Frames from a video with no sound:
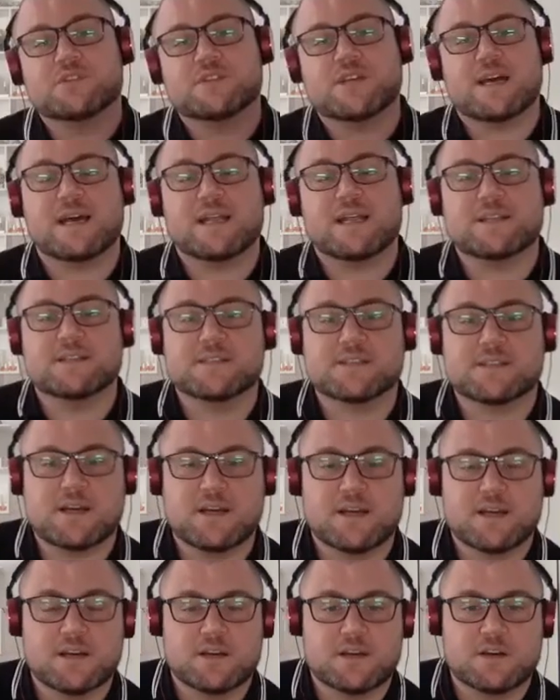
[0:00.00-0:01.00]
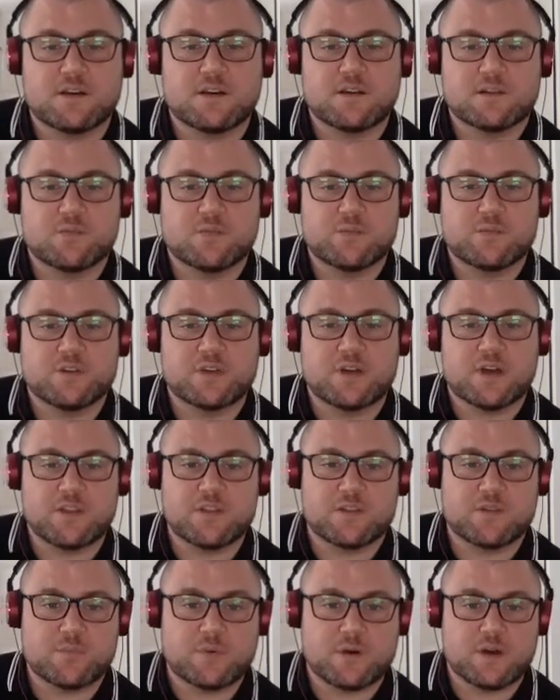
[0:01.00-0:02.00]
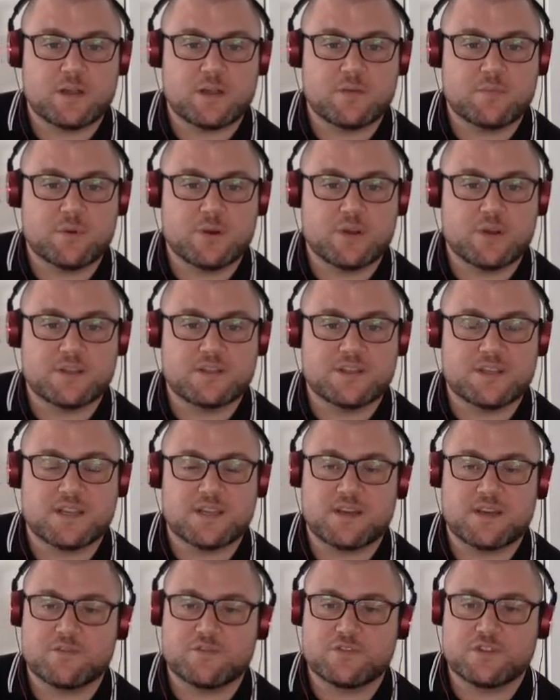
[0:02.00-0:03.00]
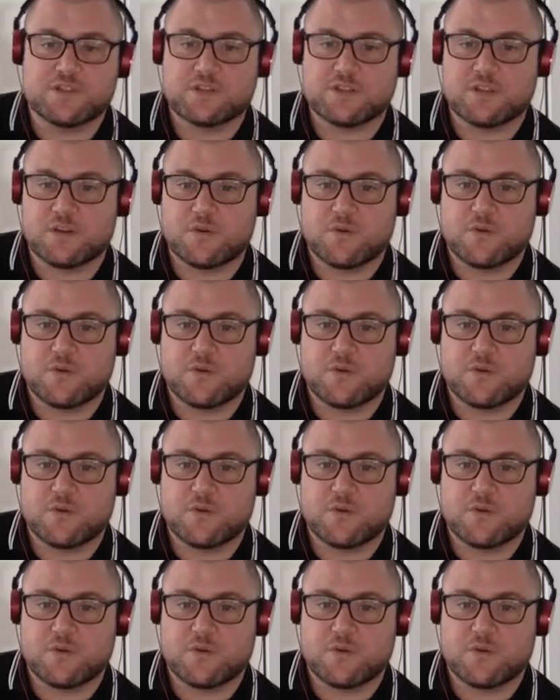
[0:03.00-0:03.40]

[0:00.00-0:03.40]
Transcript: and Girl, Woman, Other by Bernardine Evaristo.